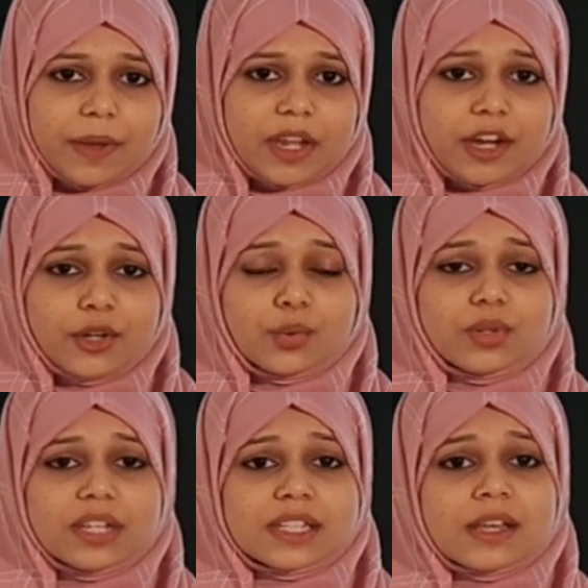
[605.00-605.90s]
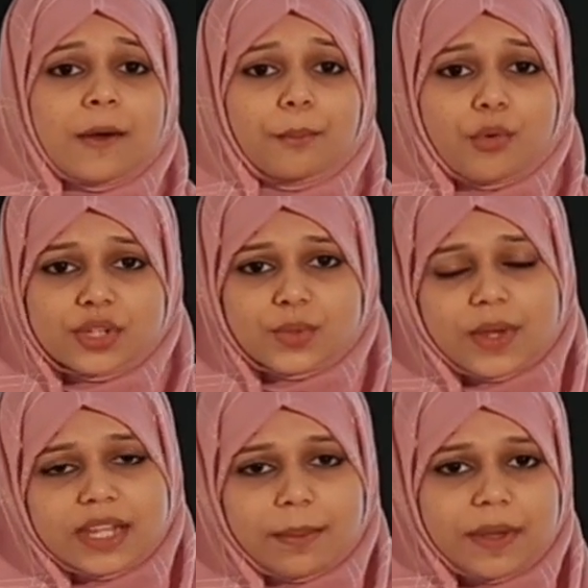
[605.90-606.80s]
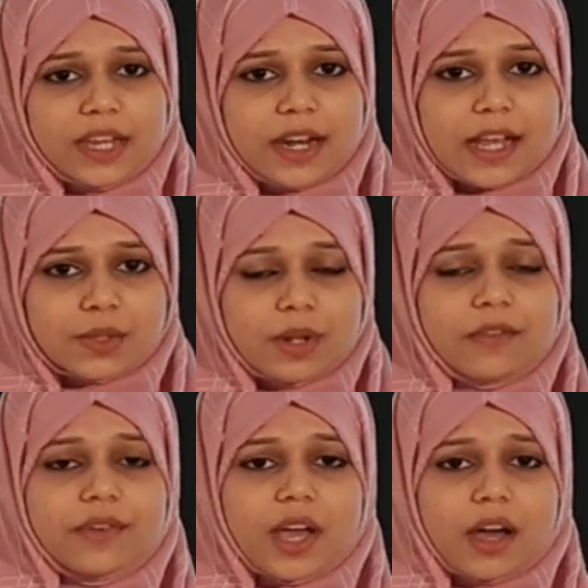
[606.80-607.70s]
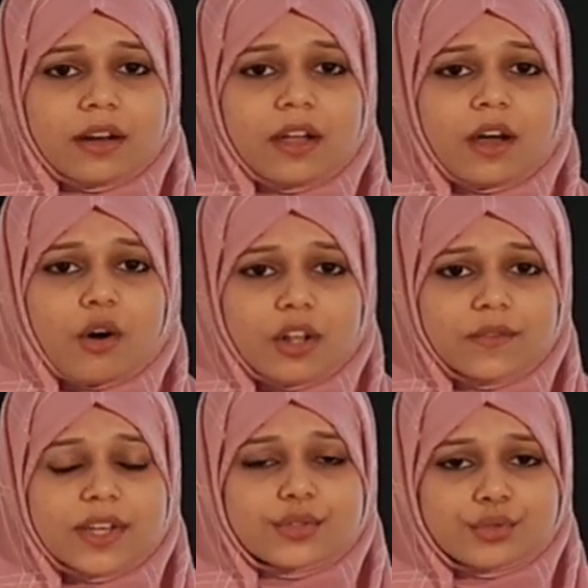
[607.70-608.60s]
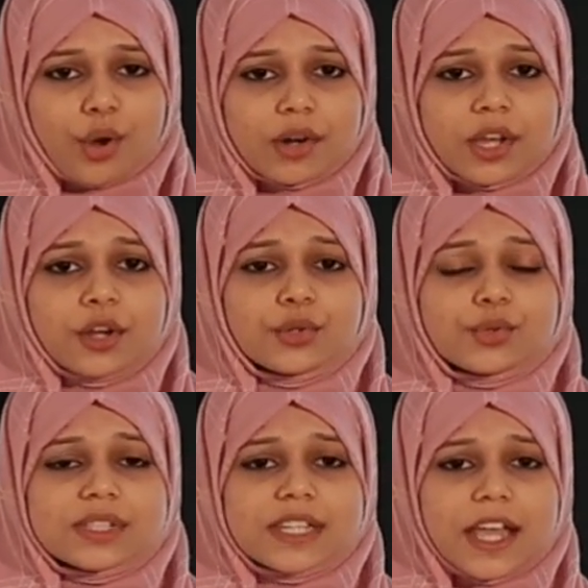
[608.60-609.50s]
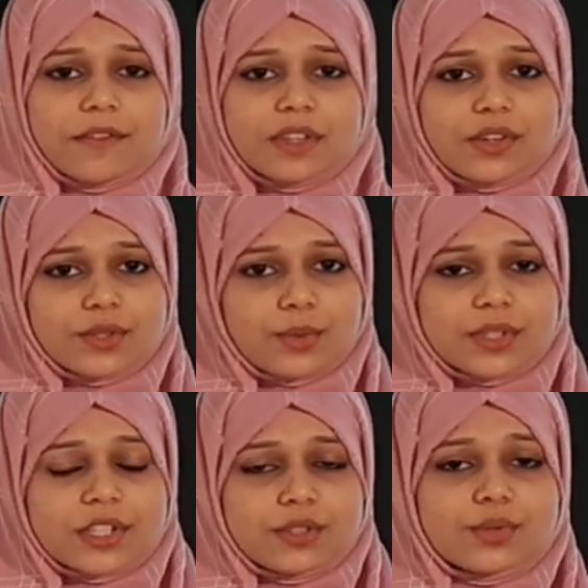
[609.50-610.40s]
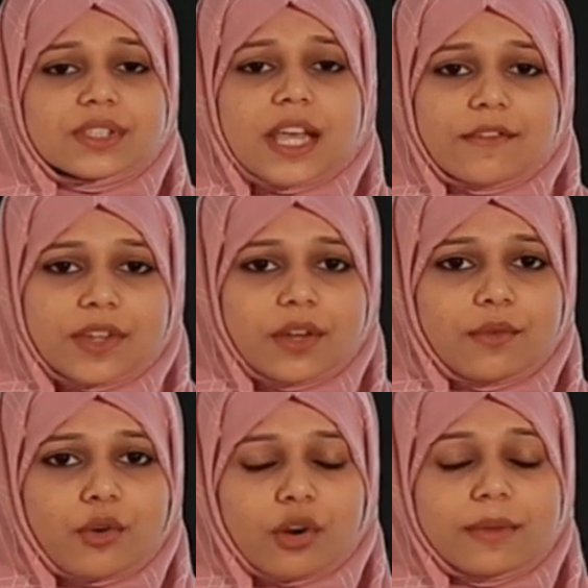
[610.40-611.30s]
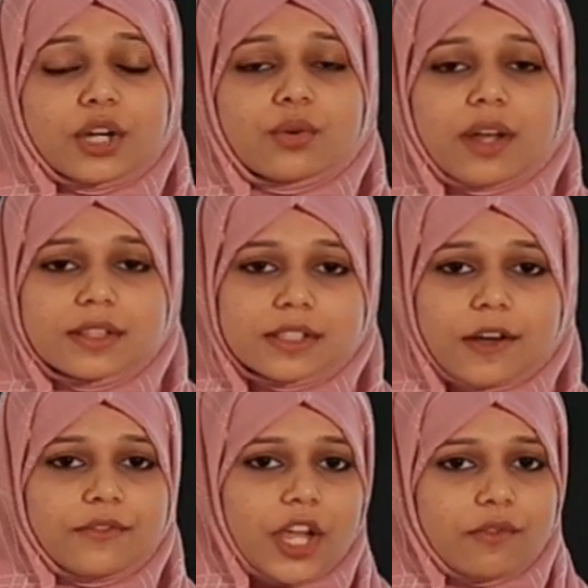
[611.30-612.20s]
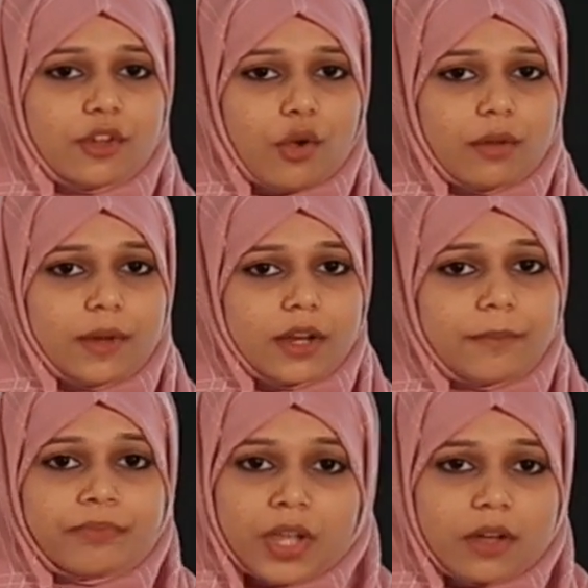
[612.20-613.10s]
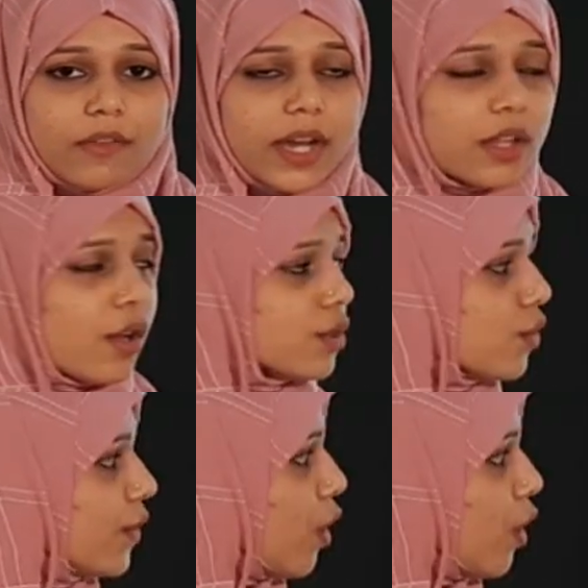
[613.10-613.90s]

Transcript: period to this post-Vedic period as well, we are always thought to save the resources, to save the environment, to conserve the environment, right? So we